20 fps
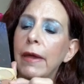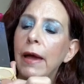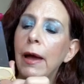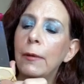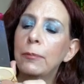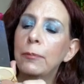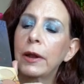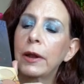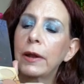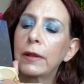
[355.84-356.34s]

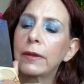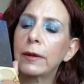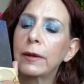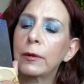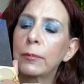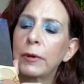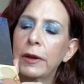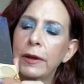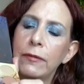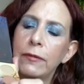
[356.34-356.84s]
I put a
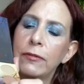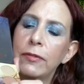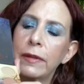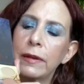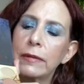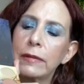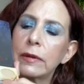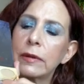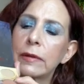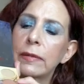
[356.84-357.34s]
little bit of
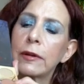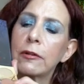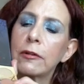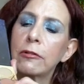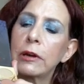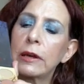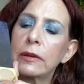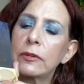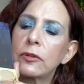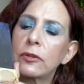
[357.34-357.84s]
this in the
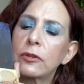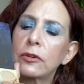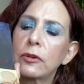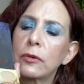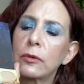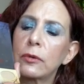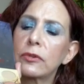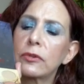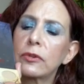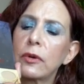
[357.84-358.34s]
crease
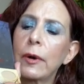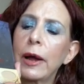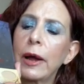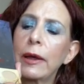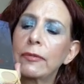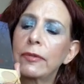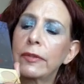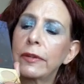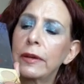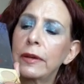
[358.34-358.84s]
too. So I
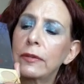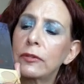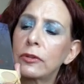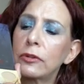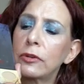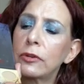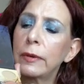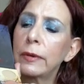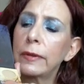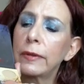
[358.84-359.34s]
had these
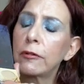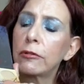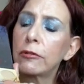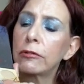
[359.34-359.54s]
two in the